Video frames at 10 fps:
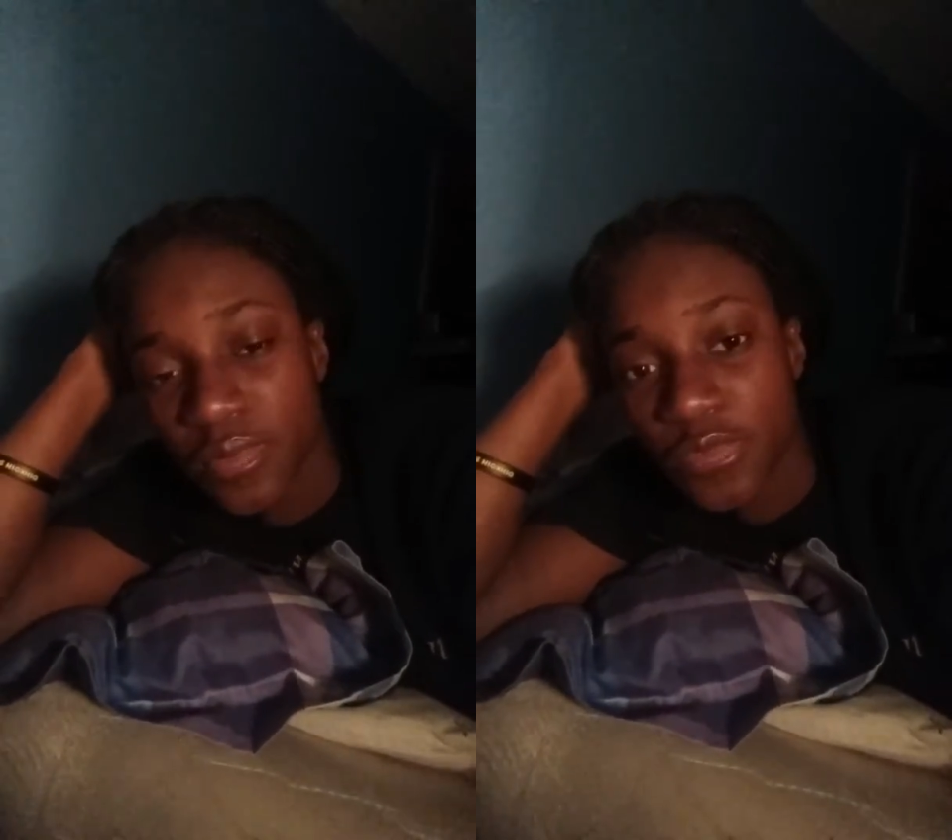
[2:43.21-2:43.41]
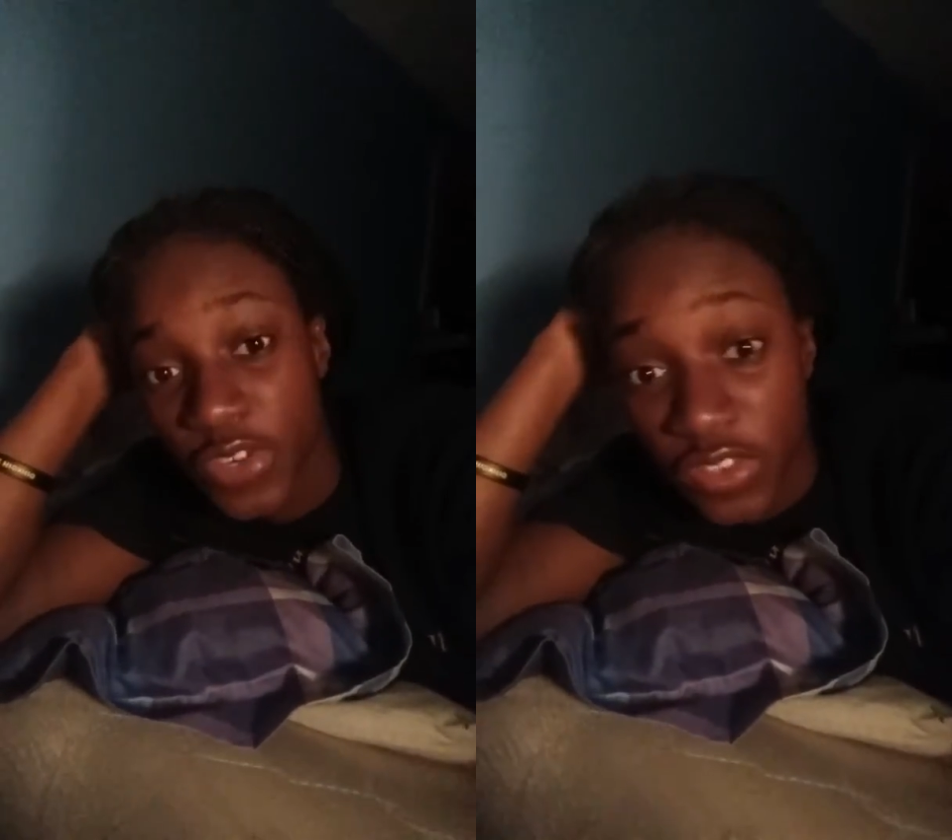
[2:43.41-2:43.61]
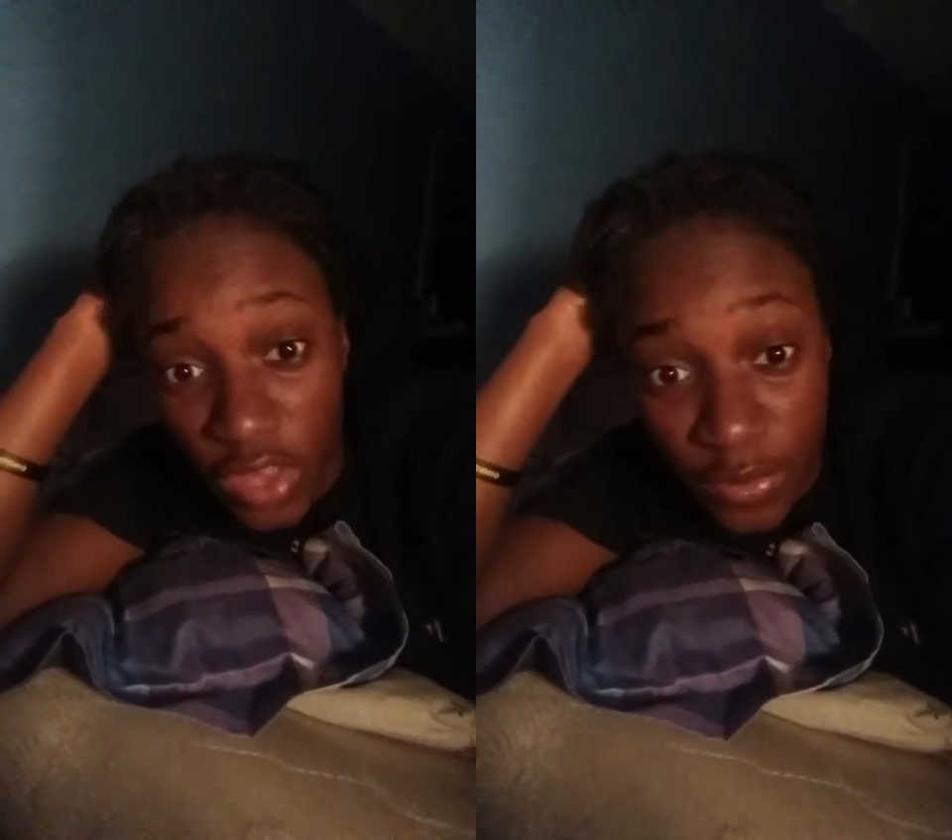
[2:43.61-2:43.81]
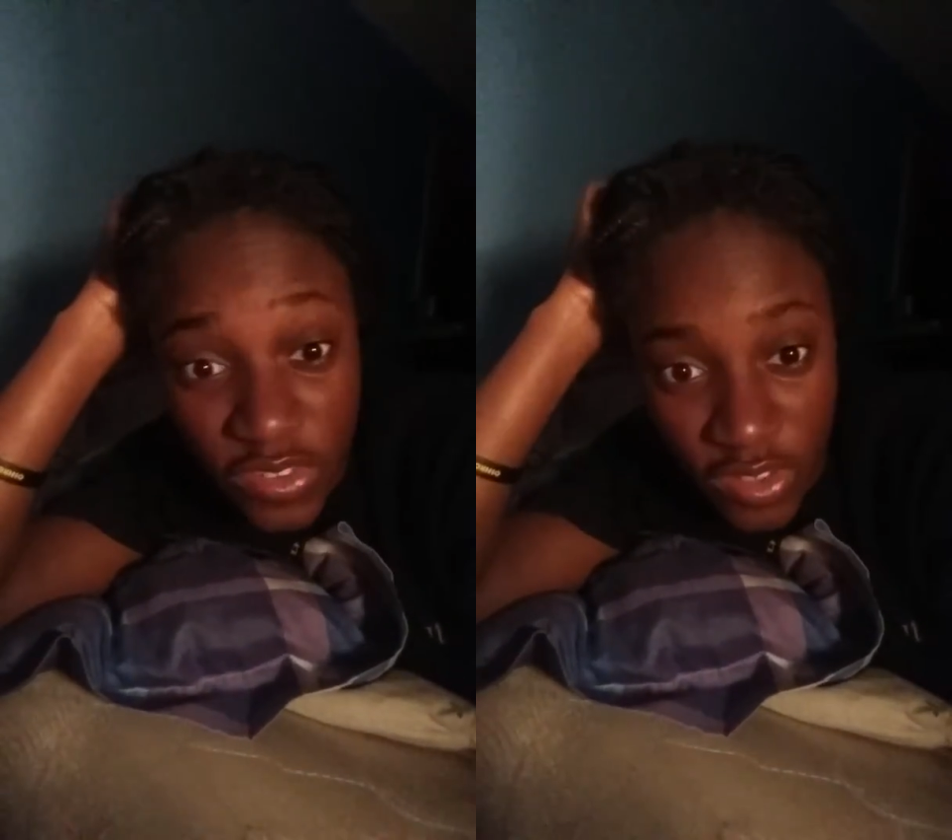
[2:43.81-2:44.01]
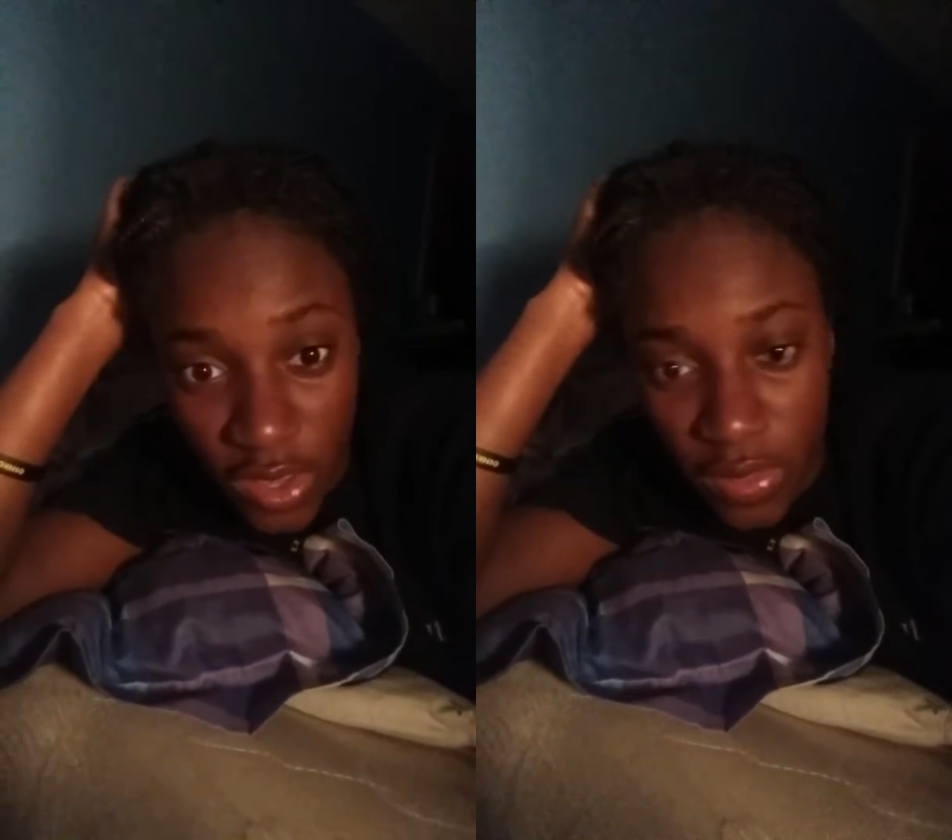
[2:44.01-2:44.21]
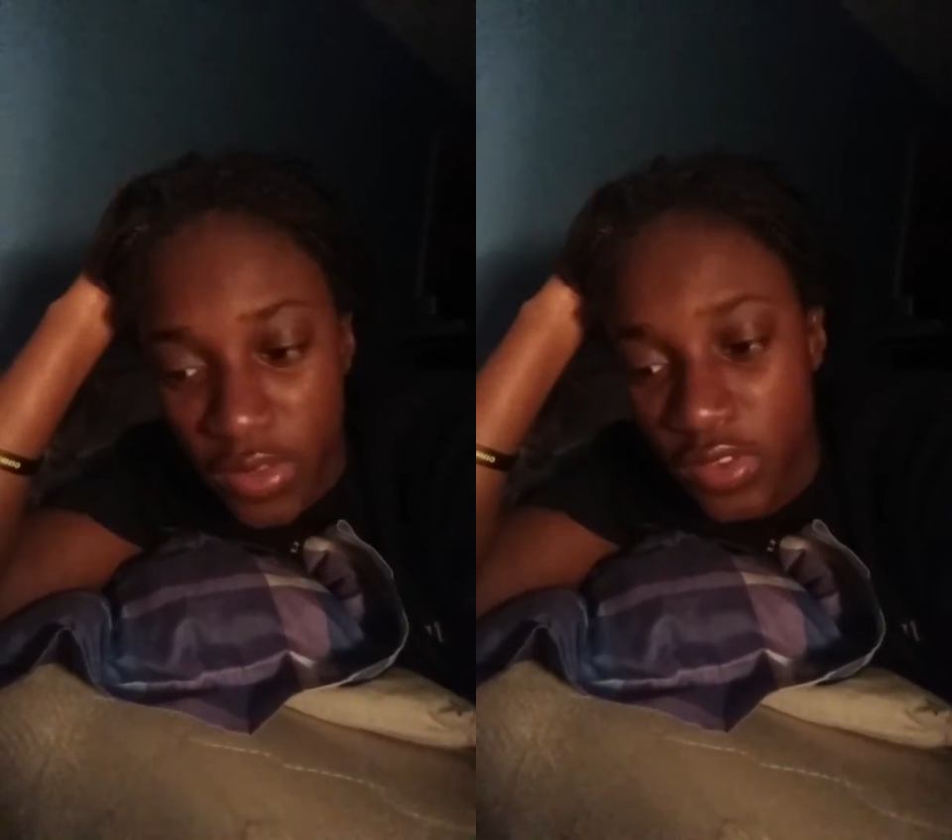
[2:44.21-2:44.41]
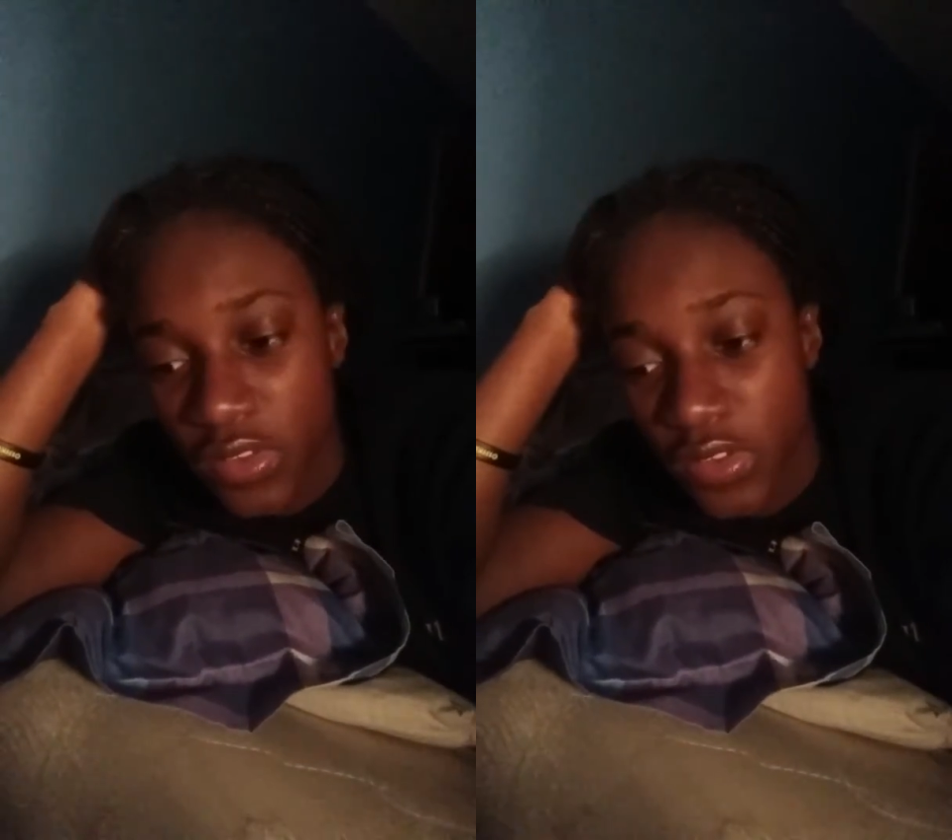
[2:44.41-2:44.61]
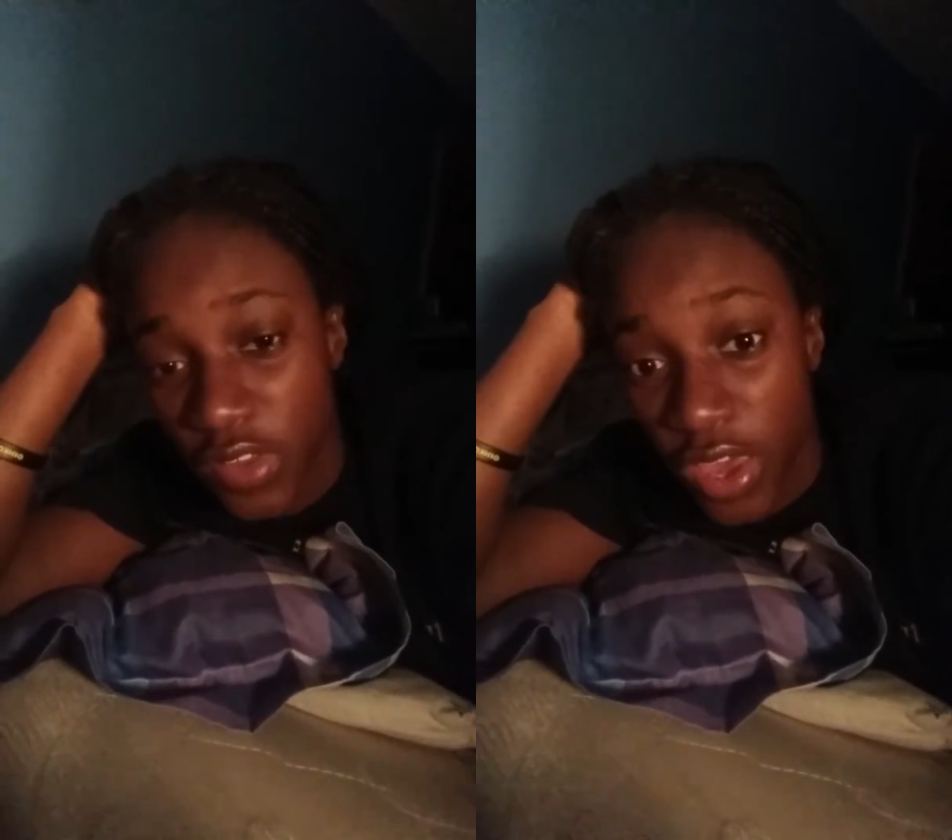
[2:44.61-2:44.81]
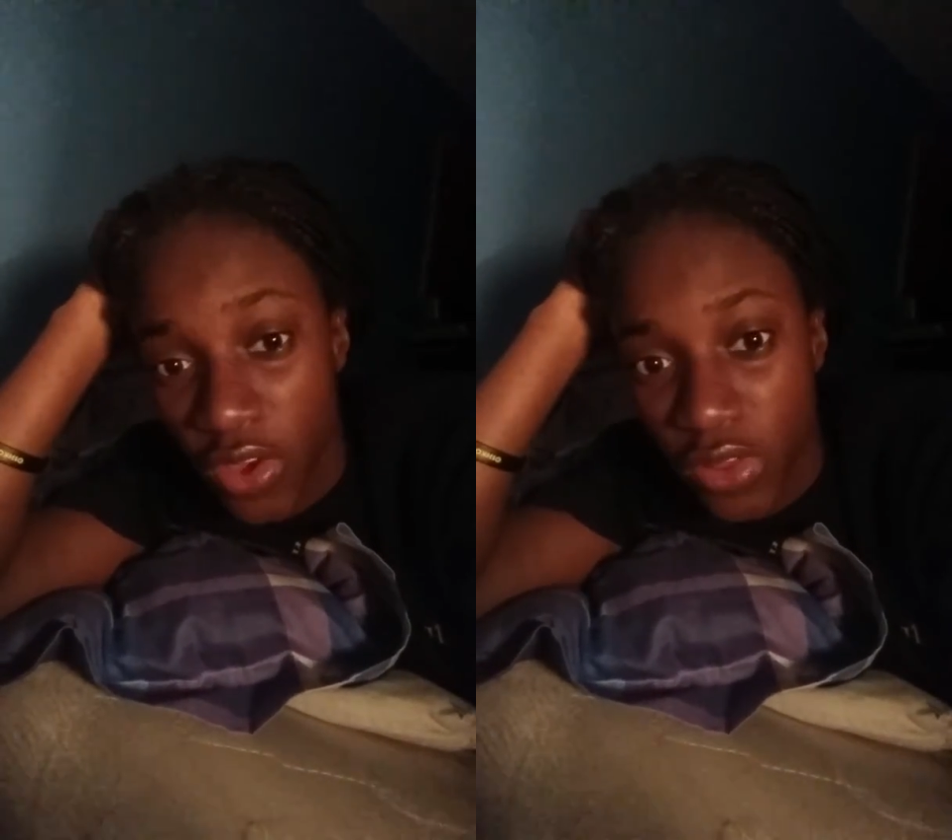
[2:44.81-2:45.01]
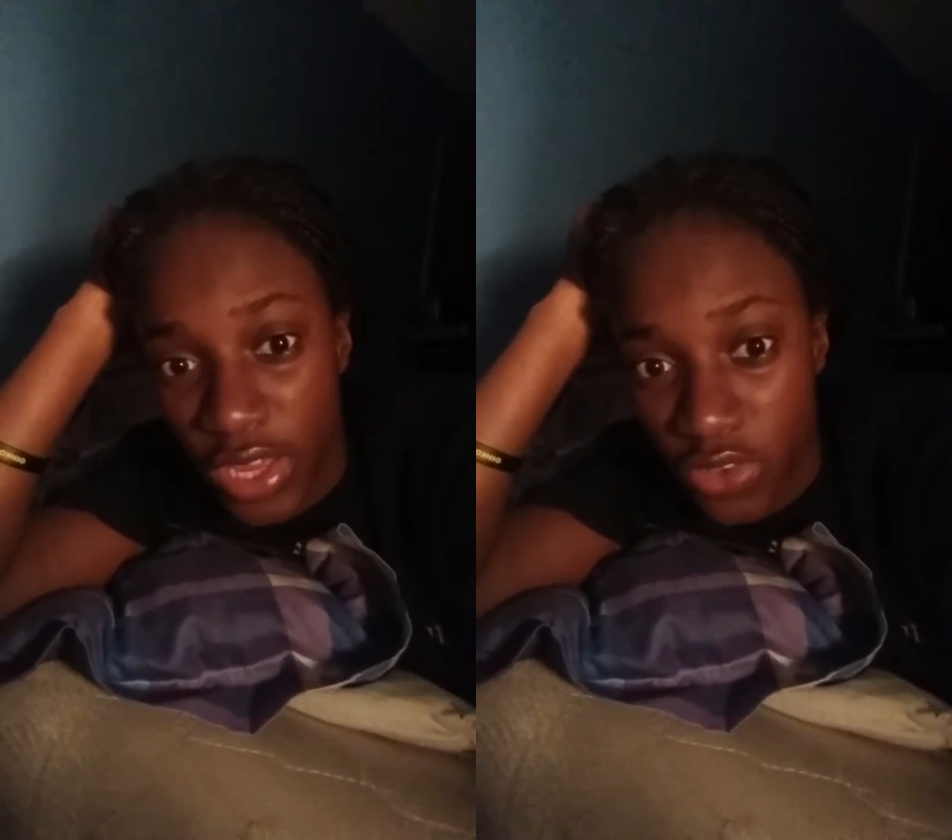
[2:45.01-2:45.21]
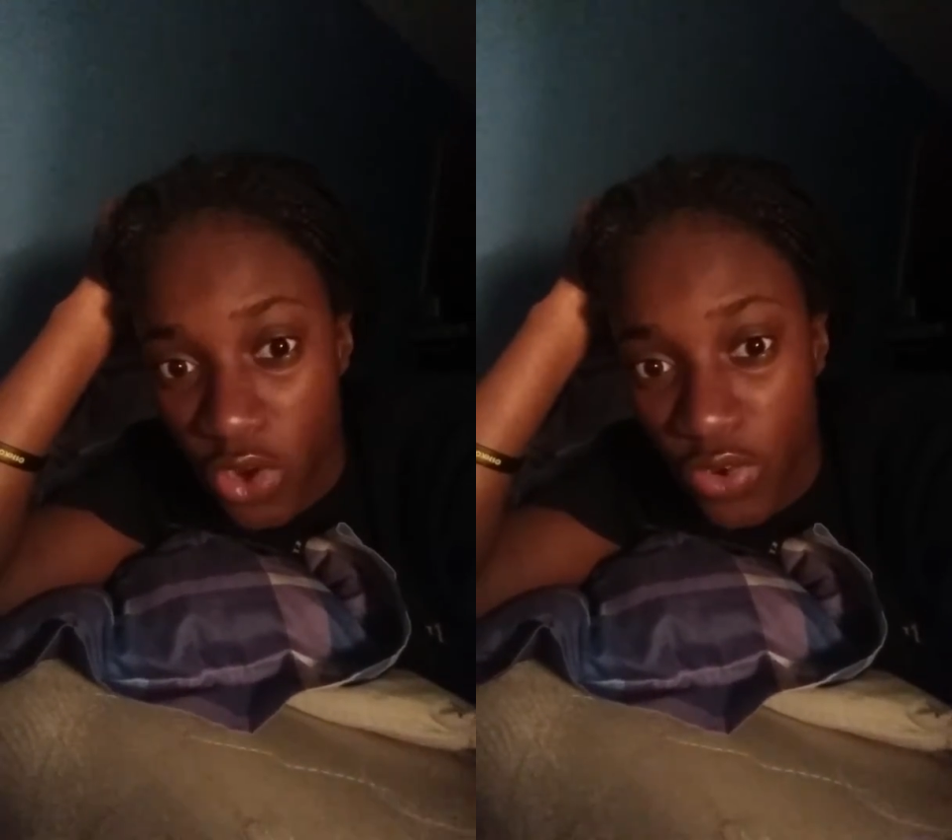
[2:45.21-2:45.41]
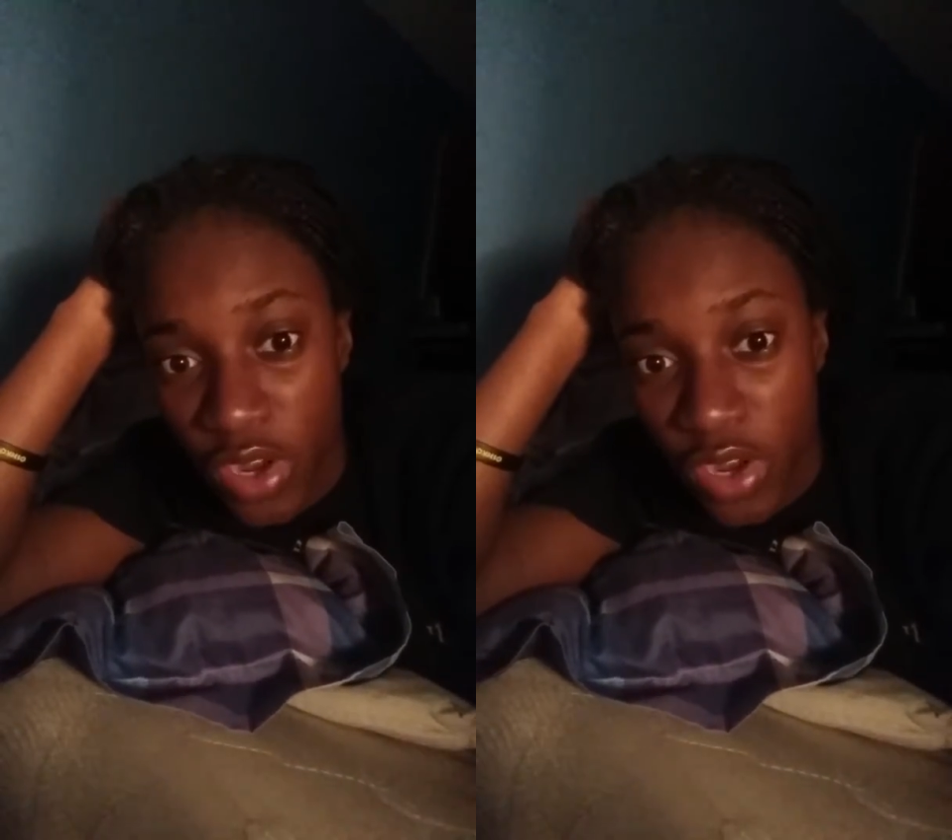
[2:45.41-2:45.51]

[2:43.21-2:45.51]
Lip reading: first I would sing the scale like do,